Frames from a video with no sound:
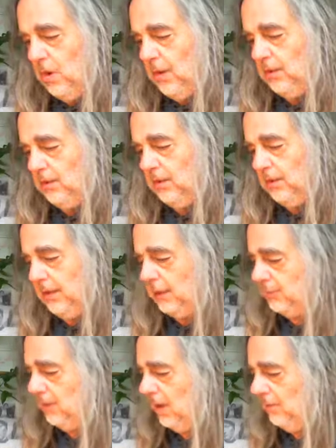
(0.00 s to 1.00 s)
1,
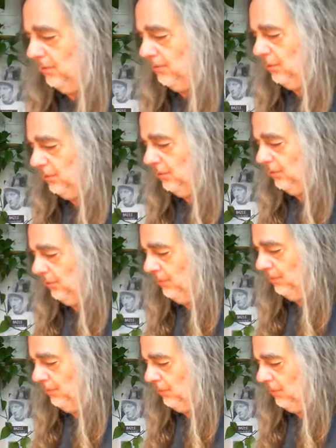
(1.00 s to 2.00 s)
case problem 2,
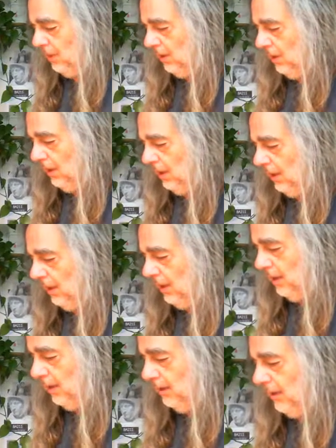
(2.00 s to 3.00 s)

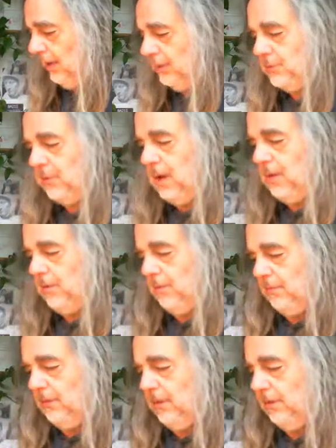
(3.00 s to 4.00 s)
and case
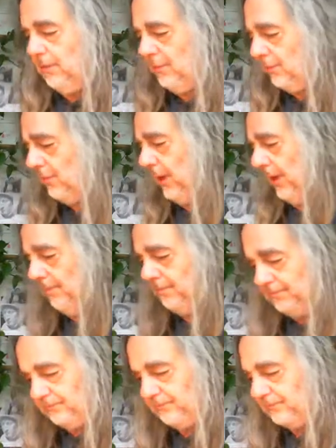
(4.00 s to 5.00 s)
problem 3.
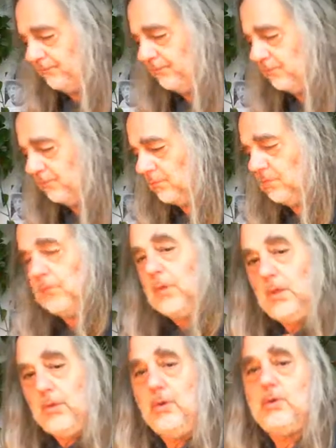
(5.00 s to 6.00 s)

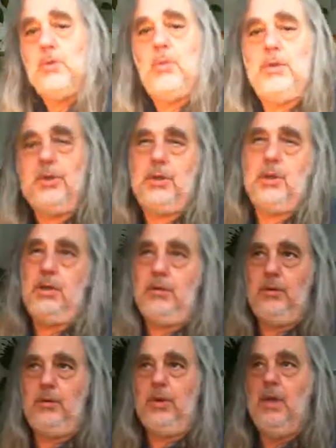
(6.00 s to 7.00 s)
Those are the ones you're going to
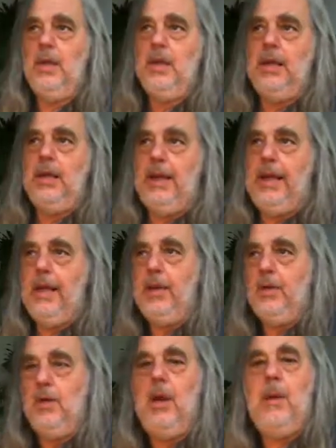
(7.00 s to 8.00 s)
do,
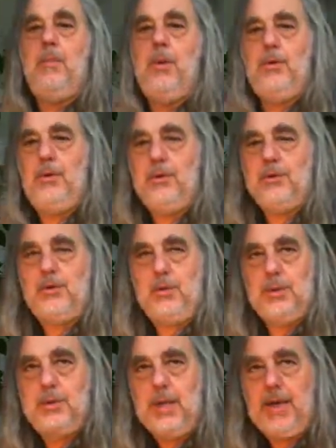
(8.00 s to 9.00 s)
and you'll upload those to
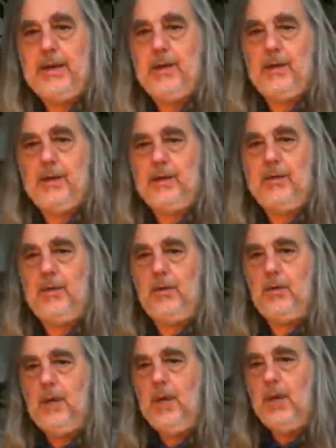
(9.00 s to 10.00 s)
the site, and I'll give
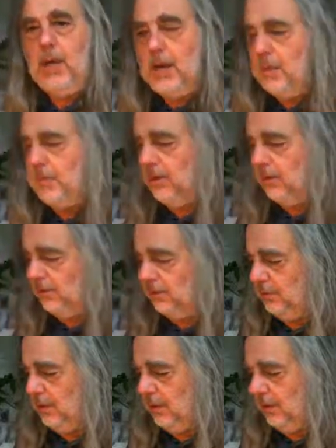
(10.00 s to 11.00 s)
you upload